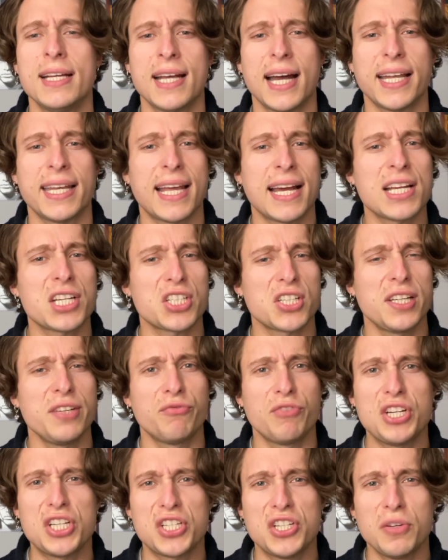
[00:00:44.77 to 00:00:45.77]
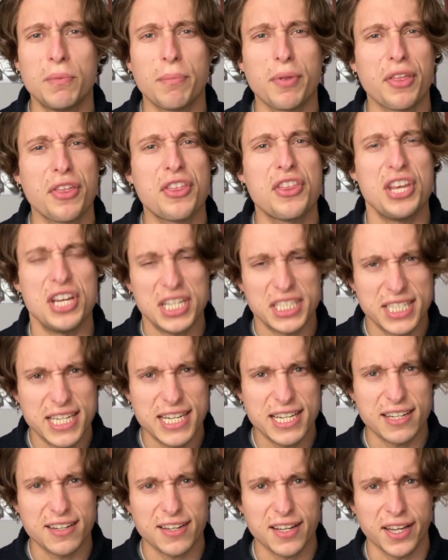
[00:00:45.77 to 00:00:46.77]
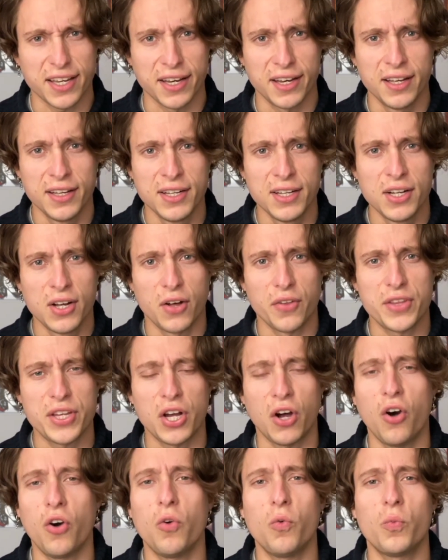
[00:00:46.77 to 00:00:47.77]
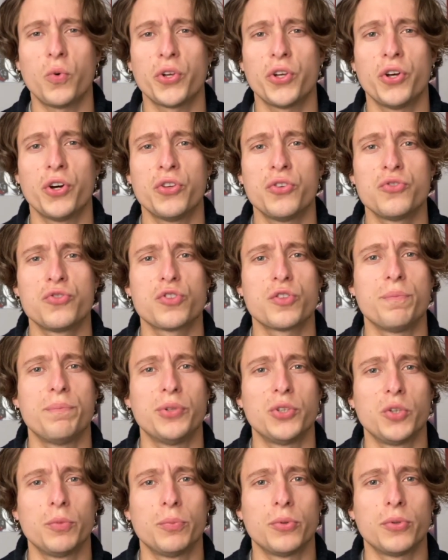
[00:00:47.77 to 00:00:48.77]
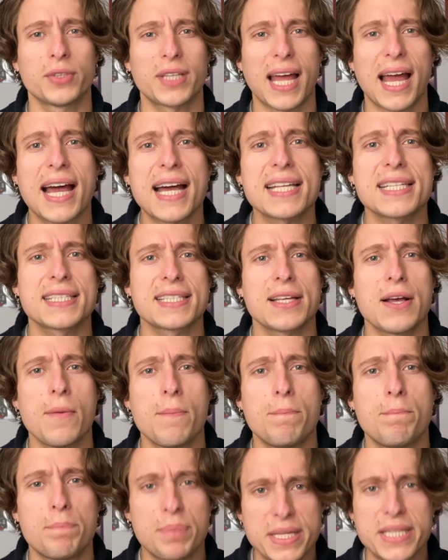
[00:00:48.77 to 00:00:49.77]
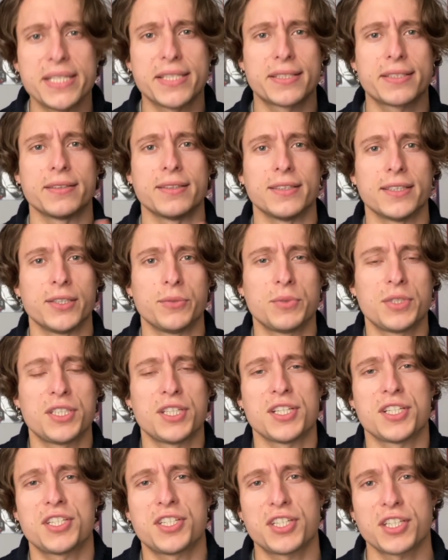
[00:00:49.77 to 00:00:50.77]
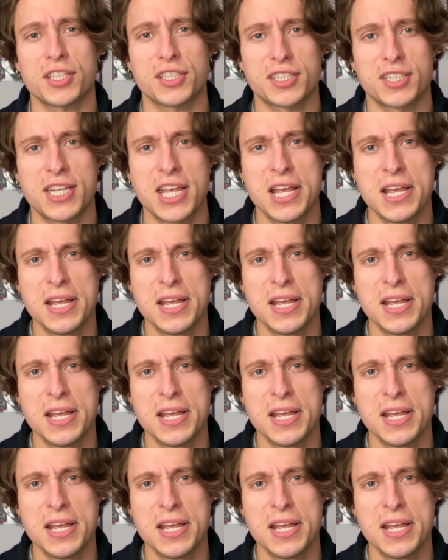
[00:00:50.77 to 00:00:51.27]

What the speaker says: and it actually reached number 39 on the Hot 100 Billboard as a B-side, which is just